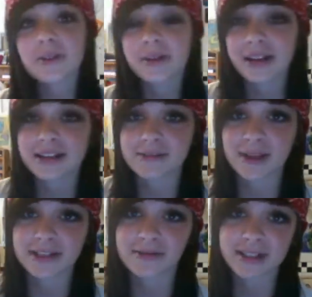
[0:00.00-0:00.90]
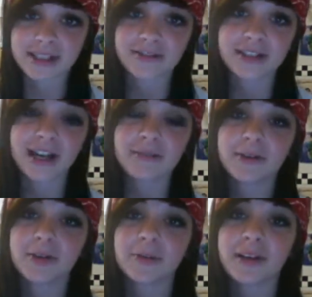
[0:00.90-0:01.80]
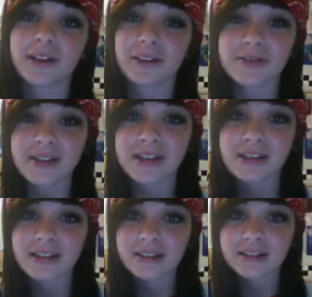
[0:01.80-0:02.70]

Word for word: annoying because it makes noises every time you open and close it.